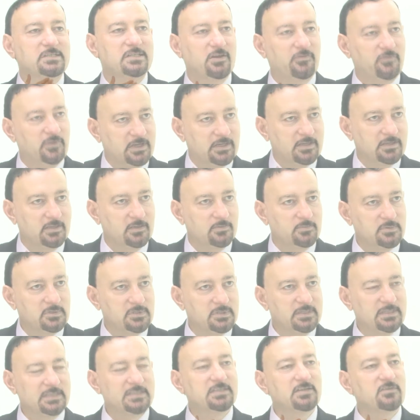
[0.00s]
victims? The
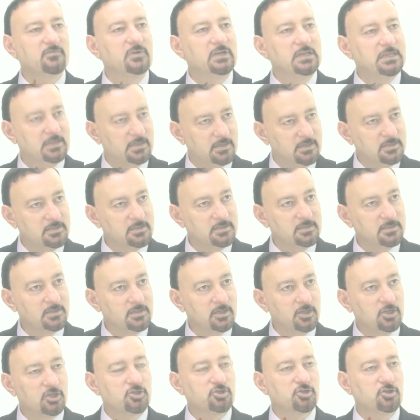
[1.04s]
civilians,
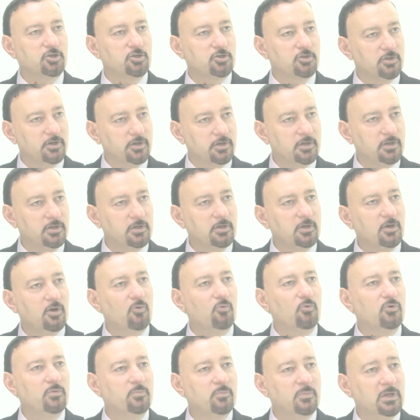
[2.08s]
children,
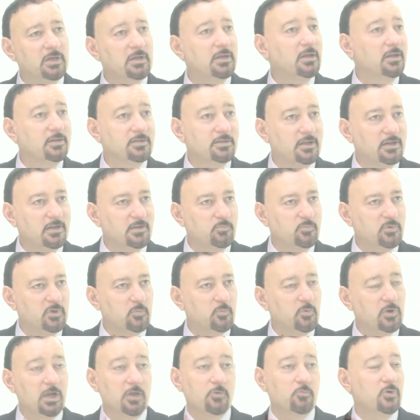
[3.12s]
women, elderly people. And we